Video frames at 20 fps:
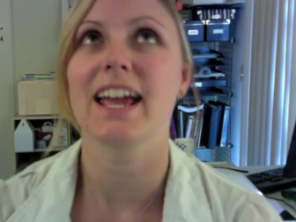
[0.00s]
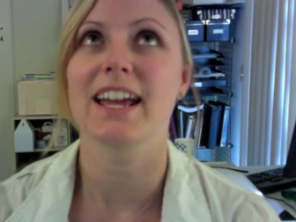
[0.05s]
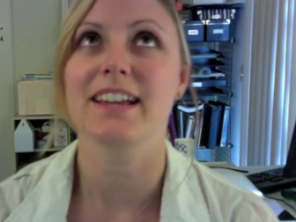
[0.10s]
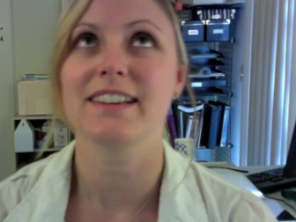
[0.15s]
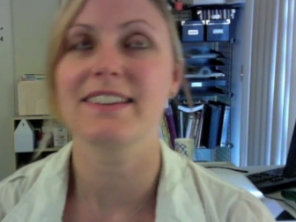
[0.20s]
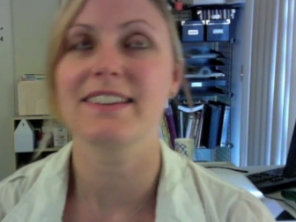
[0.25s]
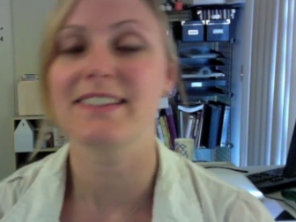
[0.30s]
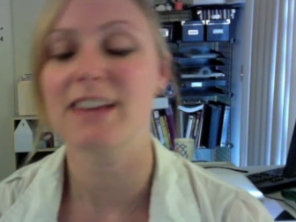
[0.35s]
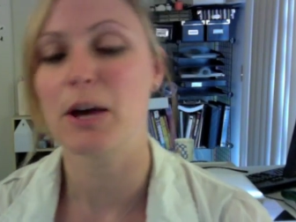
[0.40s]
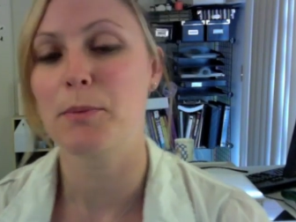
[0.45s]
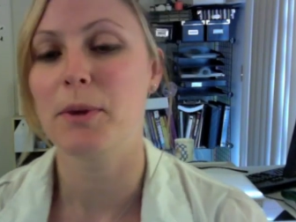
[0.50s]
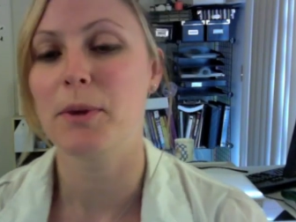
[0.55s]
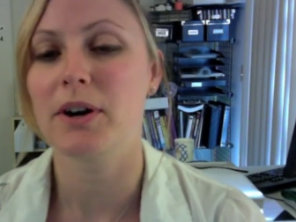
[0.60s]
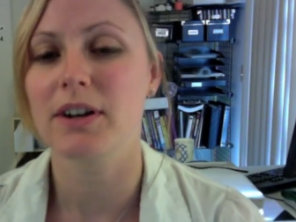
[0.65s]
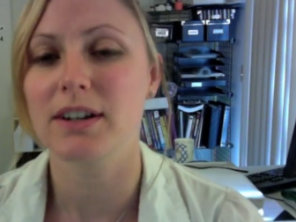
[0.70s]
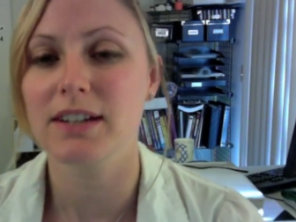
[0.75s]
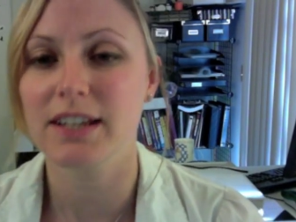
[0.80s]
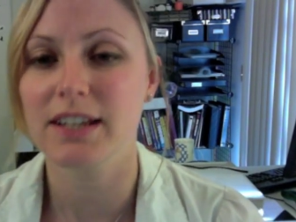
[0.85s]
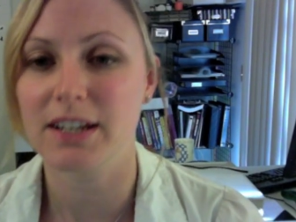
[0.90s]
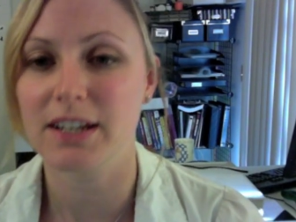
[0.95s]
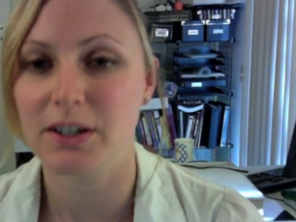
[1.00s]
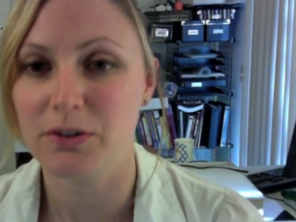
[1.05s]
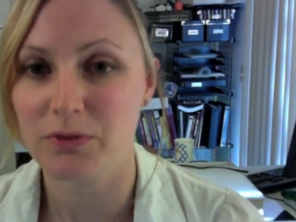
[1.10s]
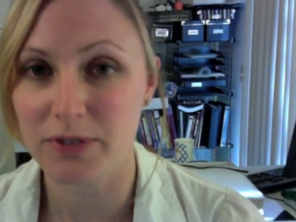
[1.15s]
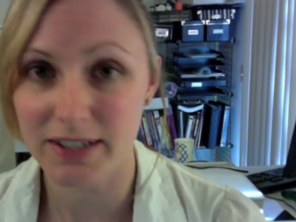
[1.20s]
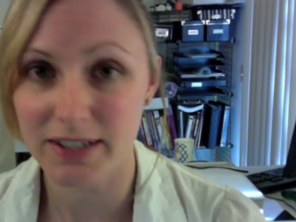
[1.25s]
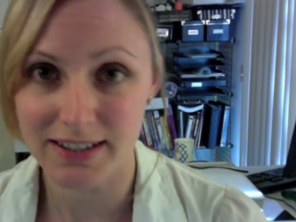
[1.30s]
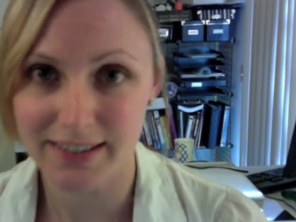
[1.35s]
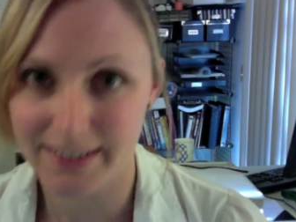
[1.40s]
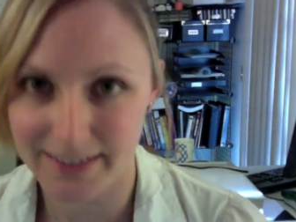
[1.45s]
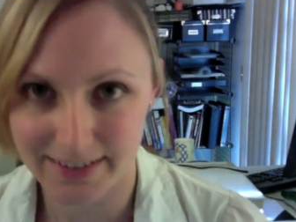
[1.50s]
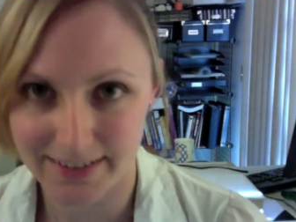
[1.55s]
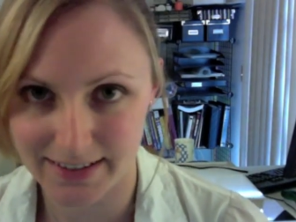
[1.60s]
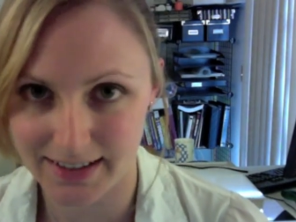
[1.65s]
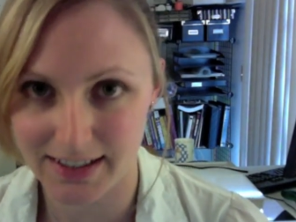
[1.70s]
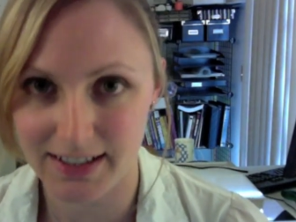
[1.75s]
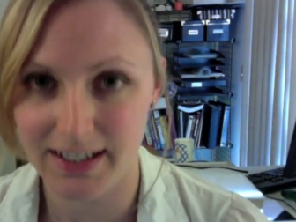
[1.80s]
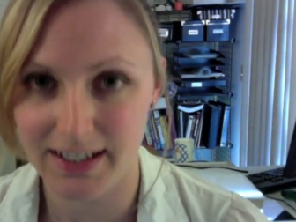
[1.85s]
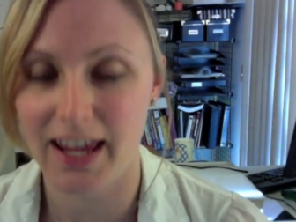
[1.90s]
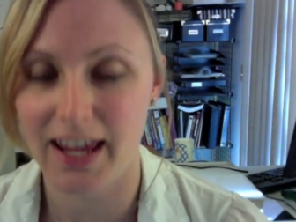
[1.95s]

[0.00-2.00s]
some are, realistic,